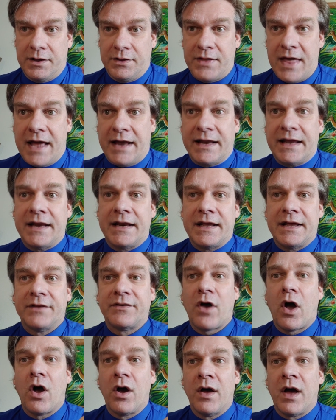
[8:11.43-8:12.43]
that it
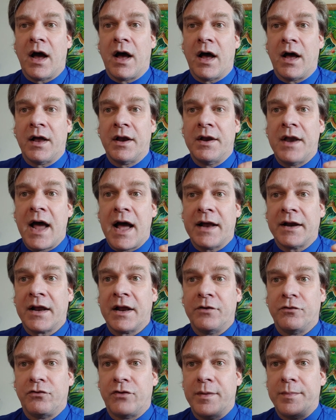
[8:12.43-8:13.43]
is not
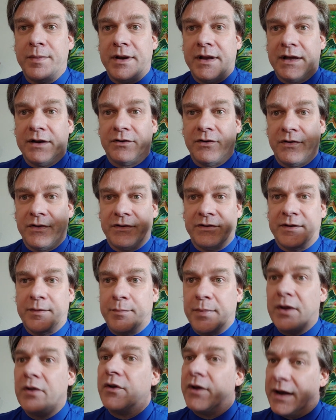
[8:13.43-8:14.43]
contributing to the
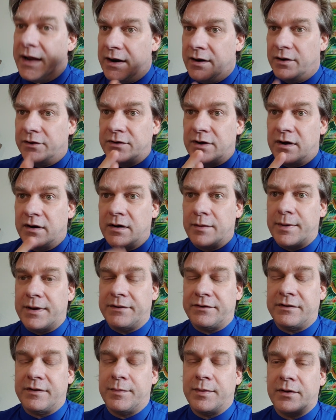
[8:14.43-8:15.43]
stability, and I'll talk
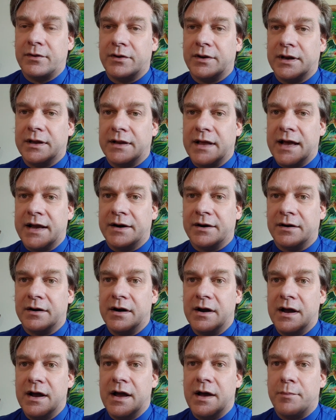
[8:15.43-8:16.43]
about stability later,
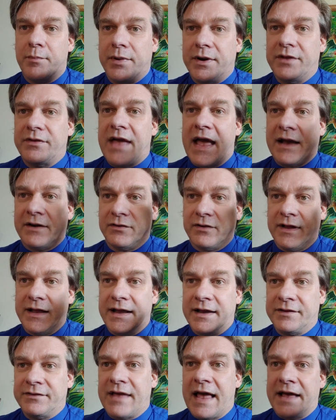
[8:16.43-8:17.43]
but is actually
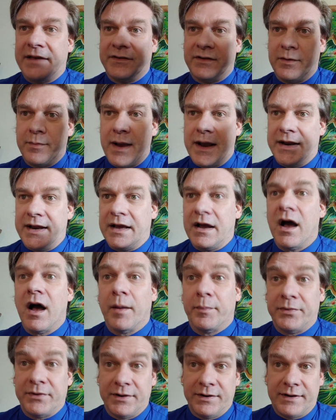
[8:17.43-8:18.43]
exacerbating
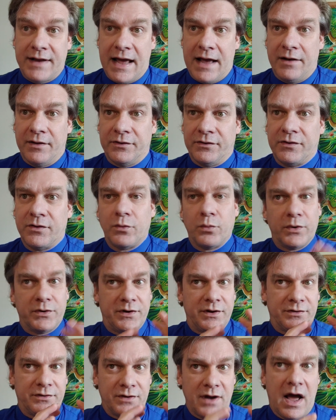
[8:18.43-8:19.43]
ups and downs,
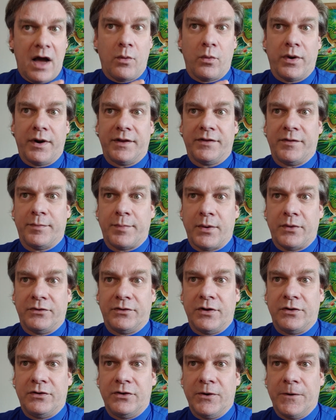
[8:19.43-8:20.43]
which is not what it's supposed
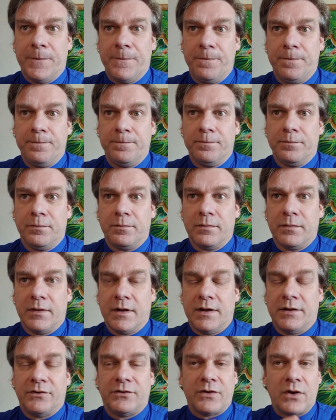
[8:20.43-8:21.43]
to do.
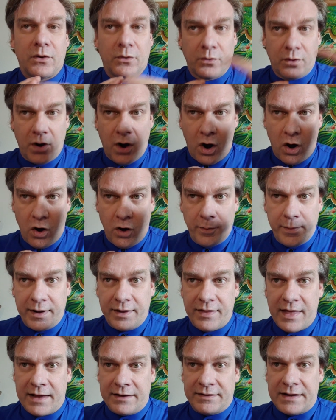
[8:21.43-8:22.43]
So
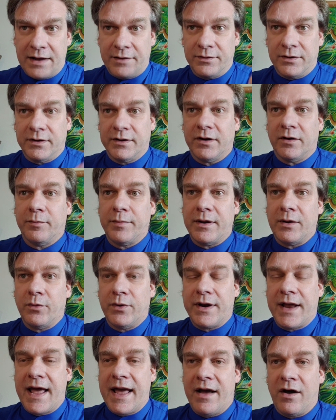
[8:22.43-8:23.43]
calming that down a little bit
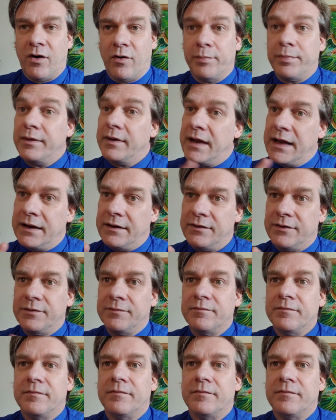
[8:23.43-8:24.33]
would help, and